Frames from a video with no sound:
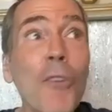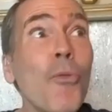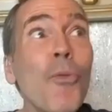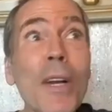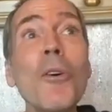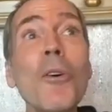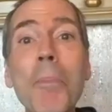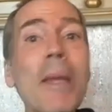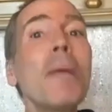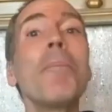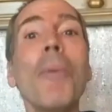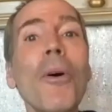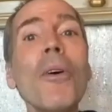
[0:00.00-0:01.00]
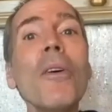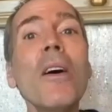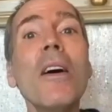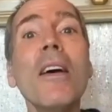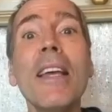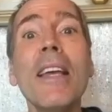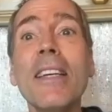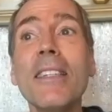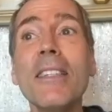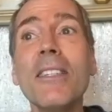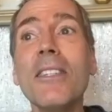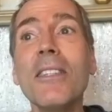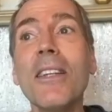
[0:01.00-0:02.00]
real people,
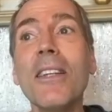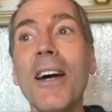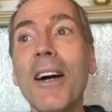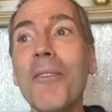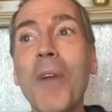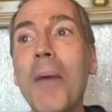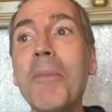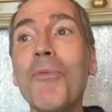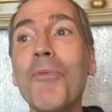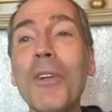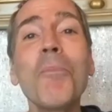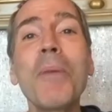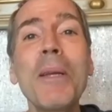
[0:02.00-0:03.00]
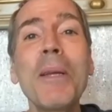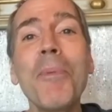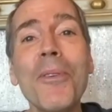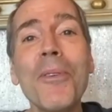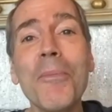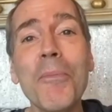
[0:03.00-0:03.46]
real people